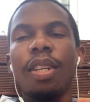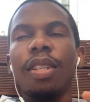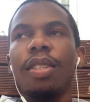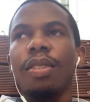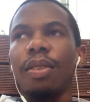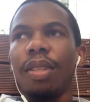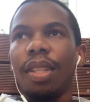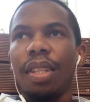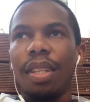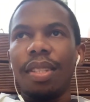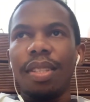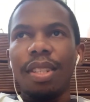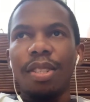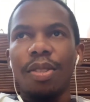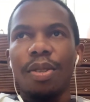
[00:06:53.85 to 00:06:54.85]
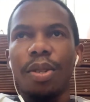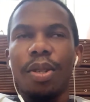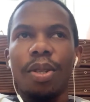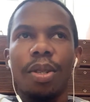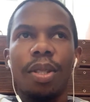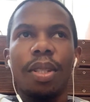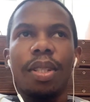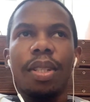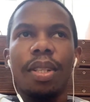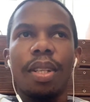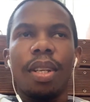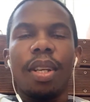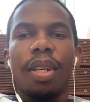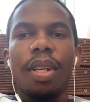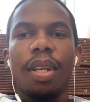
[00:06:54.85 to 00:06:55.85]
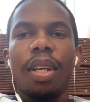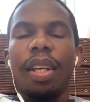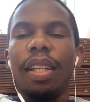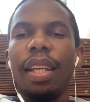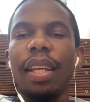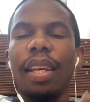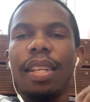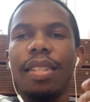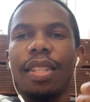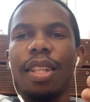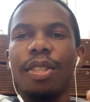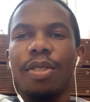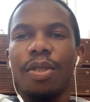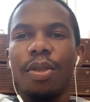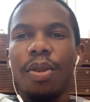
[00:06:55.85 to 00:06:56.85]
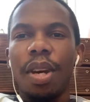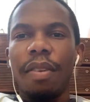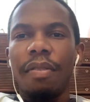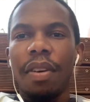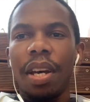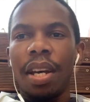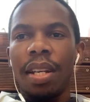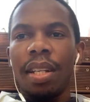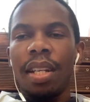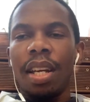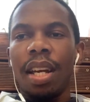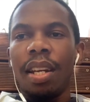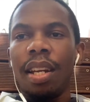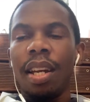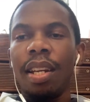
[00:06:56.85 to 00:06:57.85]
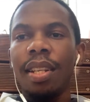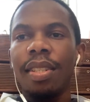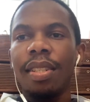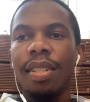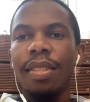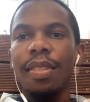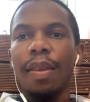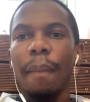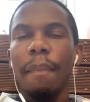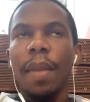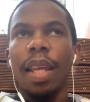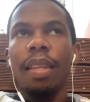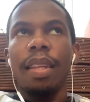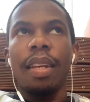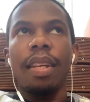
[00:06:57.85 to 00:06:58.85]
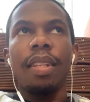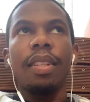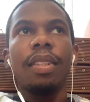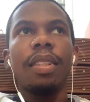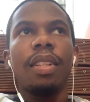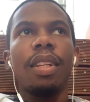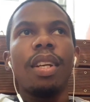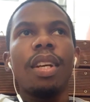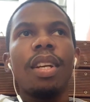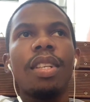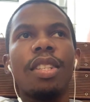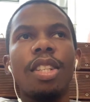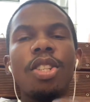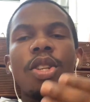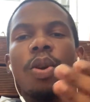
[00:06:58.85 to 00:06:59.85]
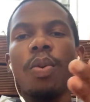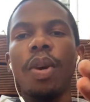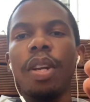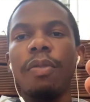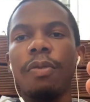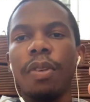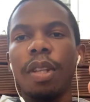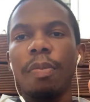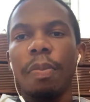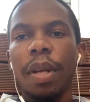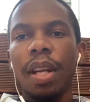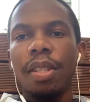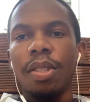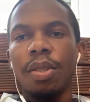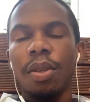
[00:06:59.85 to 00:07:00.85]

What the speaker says: So this is good in the case that you have an analysis and then say you're waiting for the price to